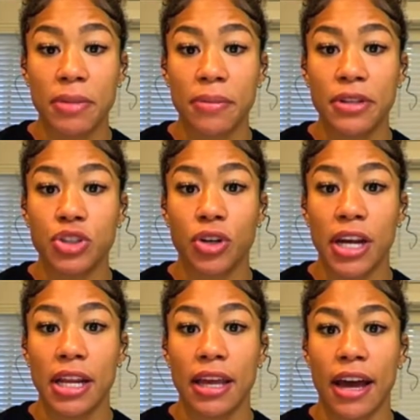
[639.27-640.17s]
I've been
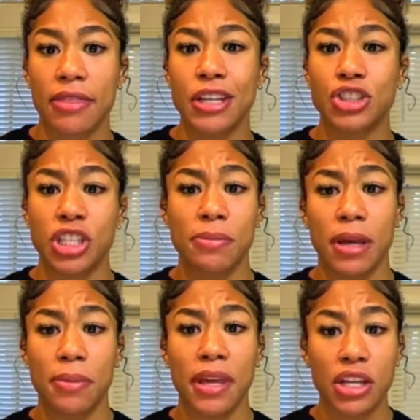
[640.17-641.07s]
training. I think she
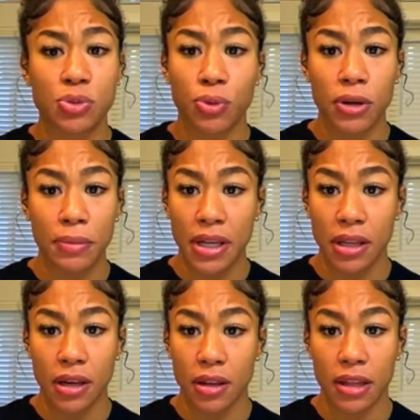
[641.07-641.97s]
maybe gets more
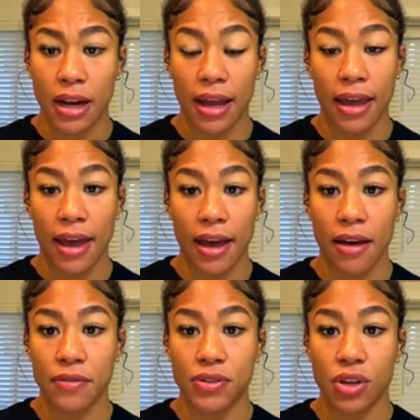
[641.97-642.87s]
media than I
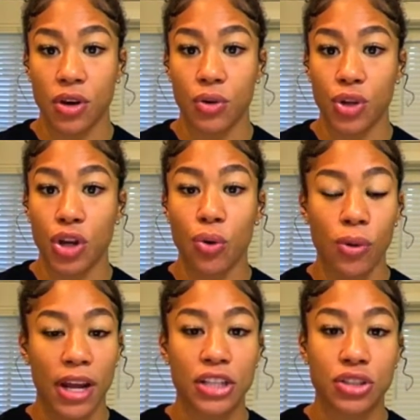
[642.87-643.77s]
have. So, when
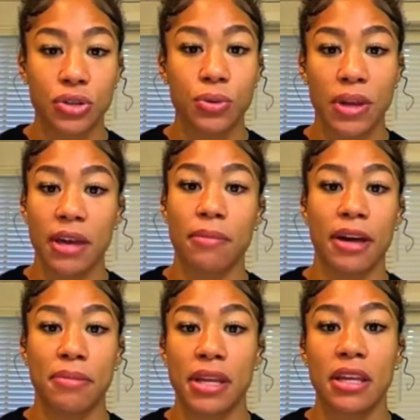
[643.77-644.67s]
I do get
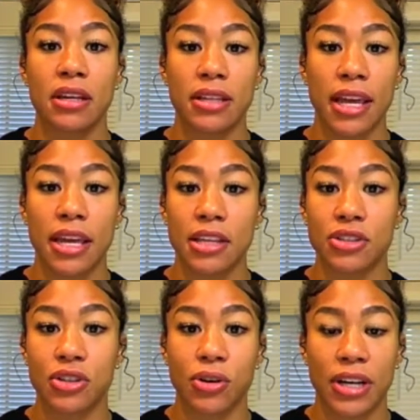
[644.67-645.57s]
my media
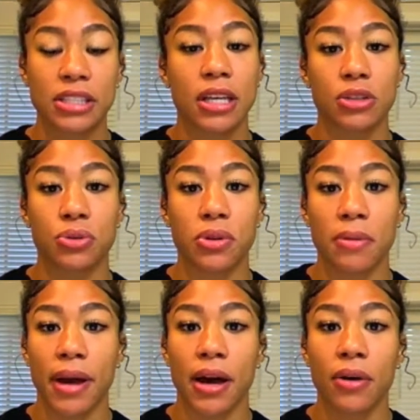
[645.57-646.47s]
days, I schedule them
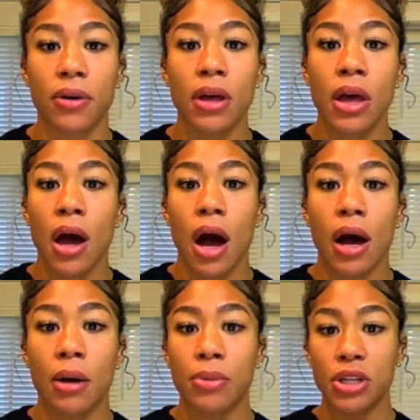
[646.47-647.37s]
out.
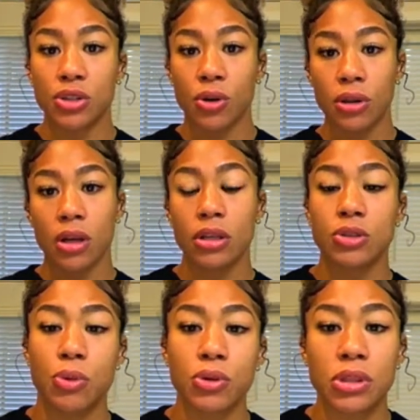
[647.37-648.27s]
But it's
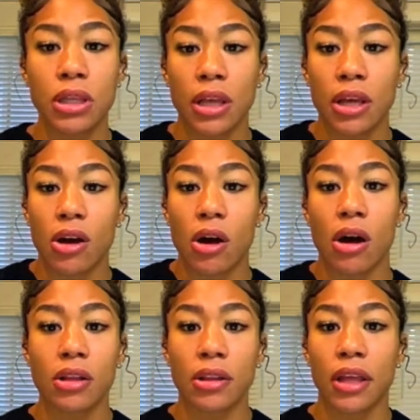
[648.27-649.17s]
mostly like
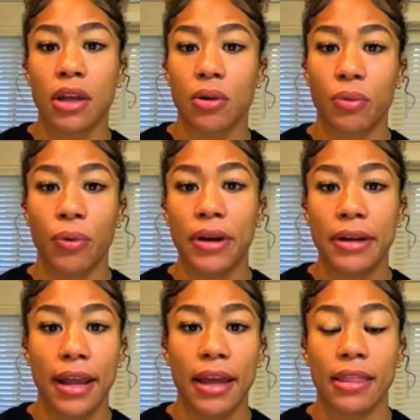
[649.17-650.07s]
all in like one
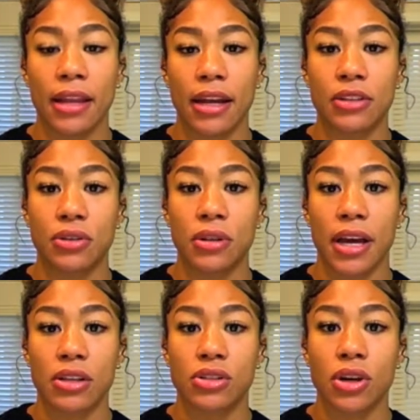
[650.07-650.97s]
day that I do
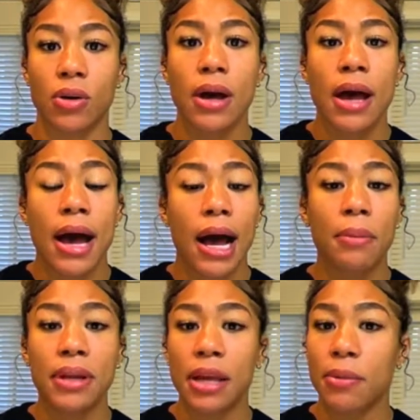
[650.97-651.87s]
that. So I've
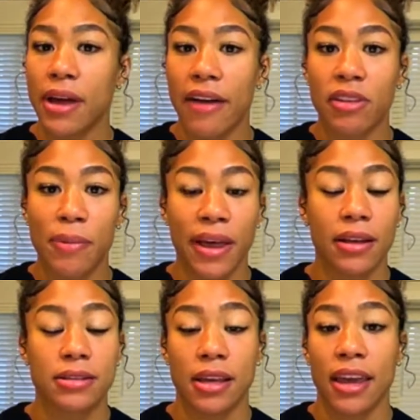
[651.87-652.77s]
been able to have the
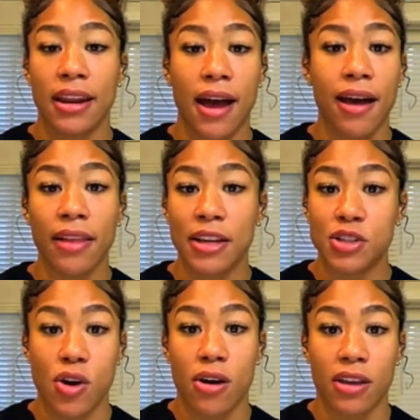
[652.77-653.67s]
balance. Again, I like
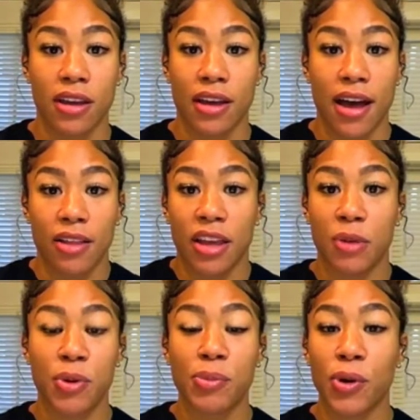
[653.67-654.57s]
talking. I like
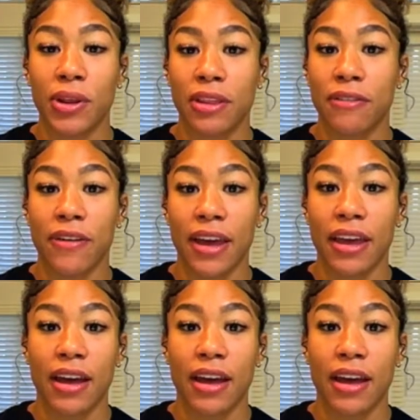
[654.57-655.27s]
promoting the fight.